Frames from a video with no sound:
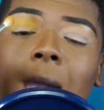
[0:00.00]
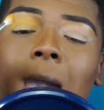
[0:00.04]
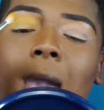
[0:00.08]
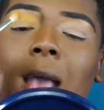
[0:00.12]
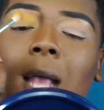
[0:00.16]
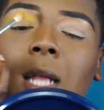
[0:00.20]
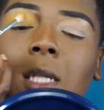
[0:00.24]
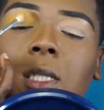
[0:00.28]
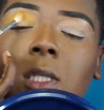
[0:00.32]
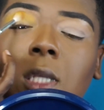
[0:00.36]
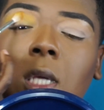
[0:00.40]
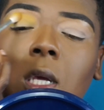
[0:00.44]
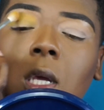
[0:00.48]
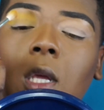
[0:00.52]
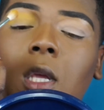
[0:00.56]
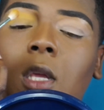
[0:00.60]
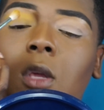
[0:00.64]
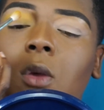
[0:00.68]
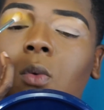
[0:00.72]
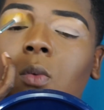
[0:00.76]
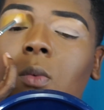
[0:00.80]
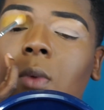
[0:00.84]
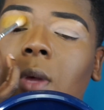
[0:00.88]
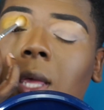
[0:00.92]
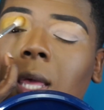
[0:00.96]
until
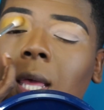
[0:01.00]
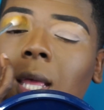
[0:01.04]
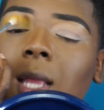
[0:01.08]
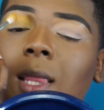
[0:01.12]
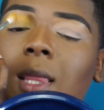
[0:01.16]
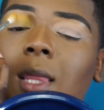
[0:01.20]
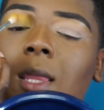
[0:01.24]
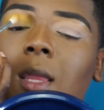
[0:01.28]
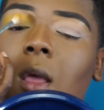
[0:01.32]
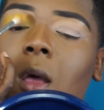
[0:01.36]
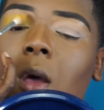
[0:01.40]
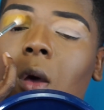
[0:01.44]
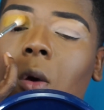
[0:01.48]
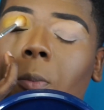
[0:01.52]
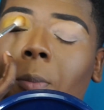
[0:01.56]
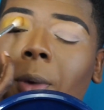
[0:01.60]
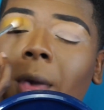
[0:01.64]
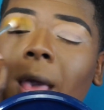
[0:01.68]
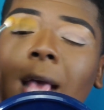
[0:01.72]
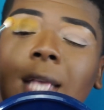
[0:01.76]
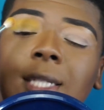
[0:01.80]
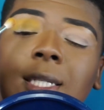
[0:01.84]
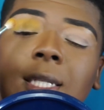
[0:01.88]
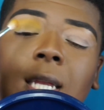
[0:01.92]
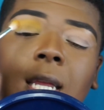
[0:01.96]
you get the
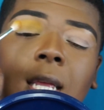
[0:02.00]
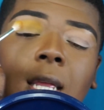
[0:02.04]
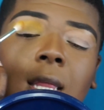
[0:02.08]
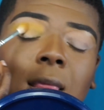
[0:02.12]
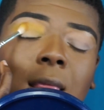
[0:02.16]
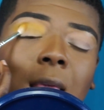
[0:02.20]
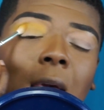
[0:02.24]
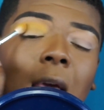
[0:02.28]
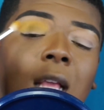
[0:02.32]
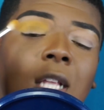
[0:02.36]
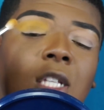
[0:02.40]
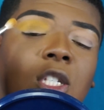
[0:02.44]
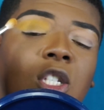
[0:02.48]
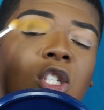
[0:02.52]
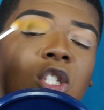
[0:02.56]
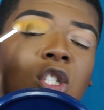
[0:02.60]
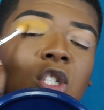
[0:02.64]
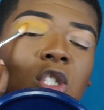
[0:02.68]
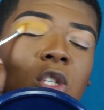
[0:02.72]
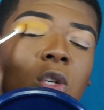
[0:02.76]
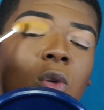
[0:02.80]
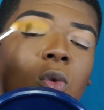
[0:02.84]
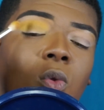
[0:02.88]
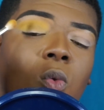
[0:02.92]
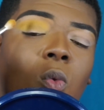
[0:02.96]
opacity
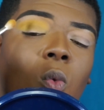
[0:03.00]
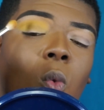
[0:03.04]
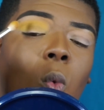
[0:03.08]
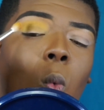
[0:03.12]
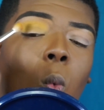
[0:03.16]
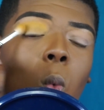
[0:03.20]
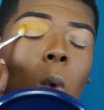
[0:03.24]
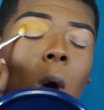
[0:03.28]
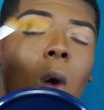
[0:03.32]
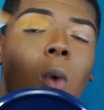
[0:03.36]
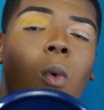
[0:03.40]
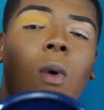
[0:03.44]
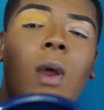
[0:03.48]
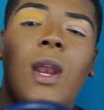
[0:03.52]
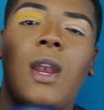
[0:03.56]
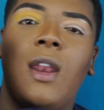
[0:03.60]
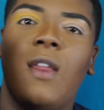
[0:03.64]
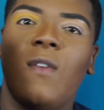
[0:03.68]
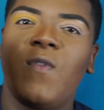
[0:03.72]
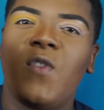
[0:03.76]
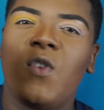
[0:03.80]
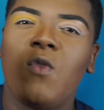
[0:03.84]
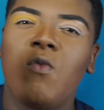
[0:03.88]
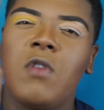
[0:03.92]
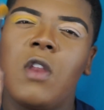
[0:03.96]
that you want. And
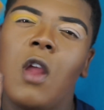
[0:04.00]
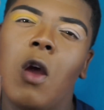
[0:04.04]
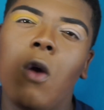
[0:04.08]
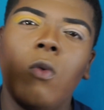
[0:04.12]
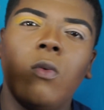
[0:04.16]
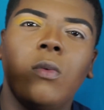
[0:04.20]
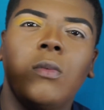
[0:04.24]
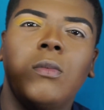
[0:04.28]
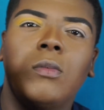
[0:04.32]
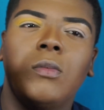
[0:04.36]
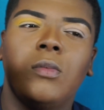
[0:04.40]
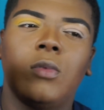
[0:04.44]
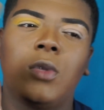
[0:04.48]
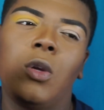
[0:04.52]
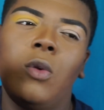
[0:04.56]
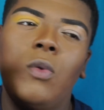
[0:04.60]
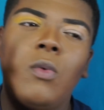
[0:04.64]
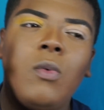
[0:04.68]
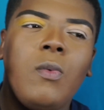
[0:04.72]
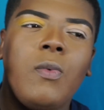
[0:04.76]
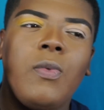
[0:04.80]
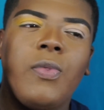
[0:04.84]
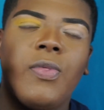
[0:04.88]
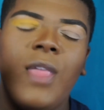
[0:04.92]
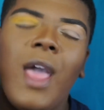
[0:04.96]
if you don't do
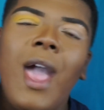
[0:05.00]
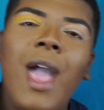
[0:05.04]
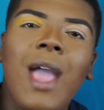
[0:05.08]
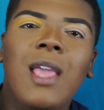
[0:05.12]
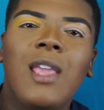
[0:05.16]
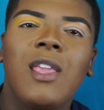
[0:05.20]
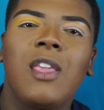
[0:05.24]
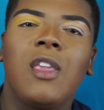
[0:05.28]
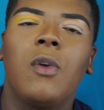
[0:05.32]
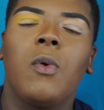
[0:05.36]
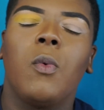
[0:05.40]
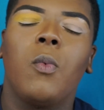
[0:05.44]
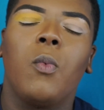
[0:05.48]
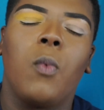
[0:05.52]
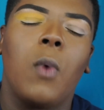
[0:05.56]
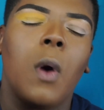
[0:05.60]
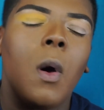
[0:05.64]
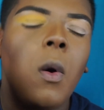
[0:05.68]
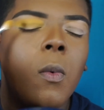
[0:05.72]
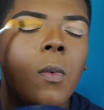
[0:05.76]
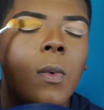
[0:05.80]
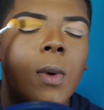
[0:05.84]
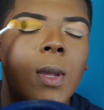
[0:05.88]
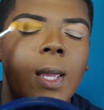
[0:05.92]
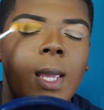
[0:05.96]
that, you
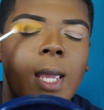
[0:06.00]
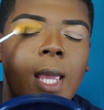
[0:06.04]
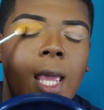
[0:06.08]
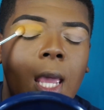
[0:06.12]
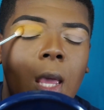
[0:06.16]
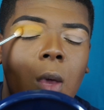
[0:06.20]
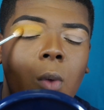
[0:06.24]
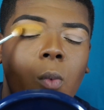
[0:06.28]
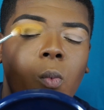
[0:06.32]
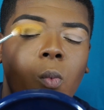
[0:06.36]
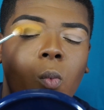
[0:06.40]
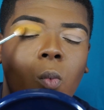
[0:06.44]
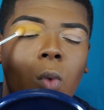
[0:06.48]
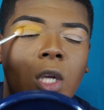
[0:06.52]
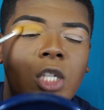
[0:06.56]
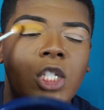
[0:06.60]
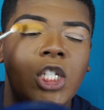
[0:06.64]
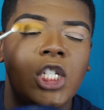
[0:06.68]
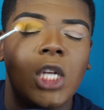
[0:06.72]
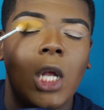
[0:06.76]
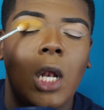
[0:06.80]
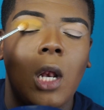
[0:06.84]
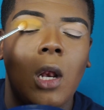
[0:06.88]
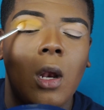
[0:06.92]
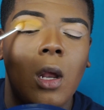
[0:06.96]
won't get
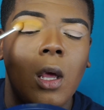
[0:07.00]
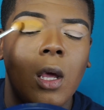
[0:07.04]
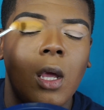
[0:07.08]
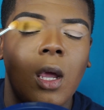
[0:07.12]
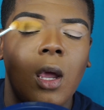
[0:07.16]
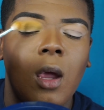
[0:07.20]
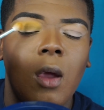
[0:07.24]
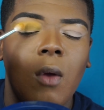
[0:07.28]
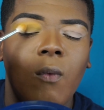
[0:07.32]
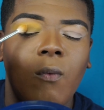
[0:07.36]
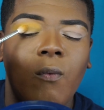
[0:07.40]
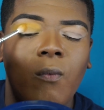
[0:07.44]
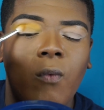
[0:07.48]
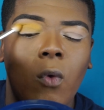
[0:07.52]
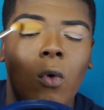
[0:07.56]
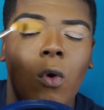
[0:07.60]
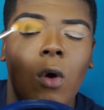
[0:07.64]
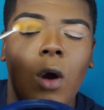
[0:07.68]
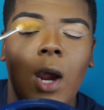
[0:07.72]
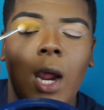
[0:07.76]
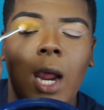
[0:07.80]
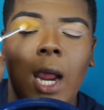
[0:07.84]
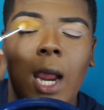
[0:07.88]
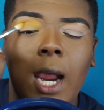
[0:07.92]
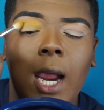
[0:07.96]
what you're looking
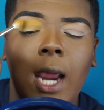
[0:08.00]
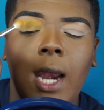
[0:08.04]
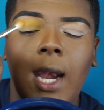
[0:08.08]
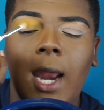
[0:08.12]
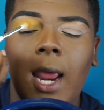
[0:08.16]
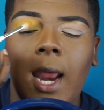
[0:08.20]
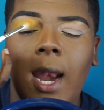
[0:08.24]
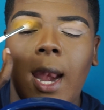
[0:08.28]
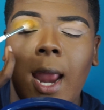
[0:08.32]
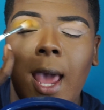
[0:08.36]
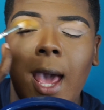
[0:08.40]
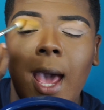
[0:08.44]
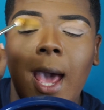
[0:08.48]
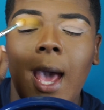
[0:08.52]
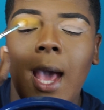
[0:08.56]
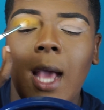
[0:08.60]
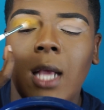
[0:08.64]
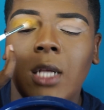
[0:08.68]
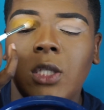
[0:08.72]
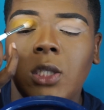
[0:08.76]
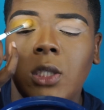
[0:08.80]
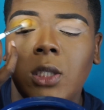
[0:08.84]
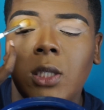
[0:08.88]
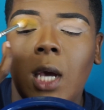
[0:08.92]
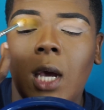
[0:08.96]
for in an
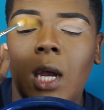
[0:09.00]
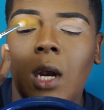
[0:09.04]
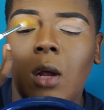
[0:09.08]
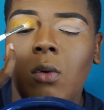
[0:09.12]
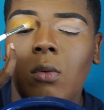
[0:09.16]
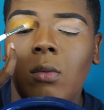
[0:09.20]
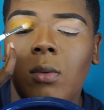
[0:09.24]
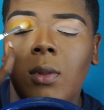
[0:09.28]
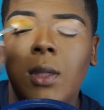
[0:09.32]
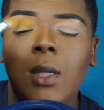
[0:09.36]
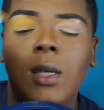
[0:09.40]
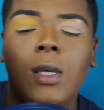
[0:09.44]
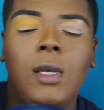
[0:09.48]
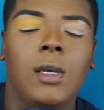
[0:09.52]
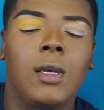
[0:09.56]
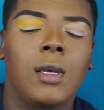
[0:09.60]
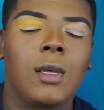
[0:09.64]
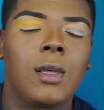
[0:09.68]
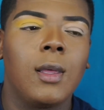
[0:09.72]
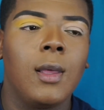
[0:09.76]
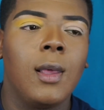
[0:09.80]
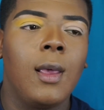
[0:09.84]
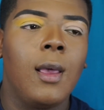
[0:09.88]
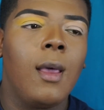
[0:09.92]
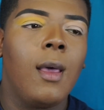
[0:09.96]
eyeshadow
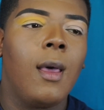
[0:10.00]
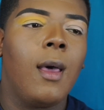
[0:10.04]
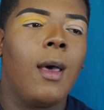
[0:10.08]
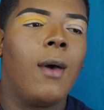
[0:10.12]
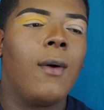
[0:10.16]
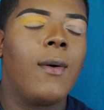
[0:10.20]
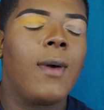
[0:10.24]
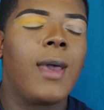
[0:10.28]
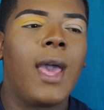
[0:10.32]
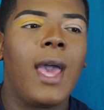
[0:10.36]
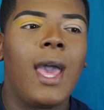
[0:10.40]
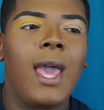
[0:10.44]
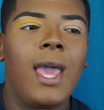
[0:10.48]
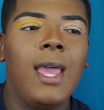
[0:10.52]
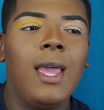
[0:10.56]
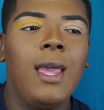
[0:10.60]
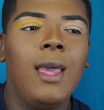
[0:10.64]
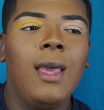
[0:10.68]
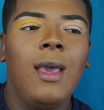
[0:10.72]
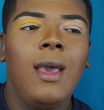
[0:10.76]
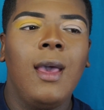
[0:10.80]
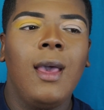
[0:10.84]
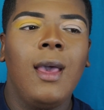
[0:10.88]
look. Okay?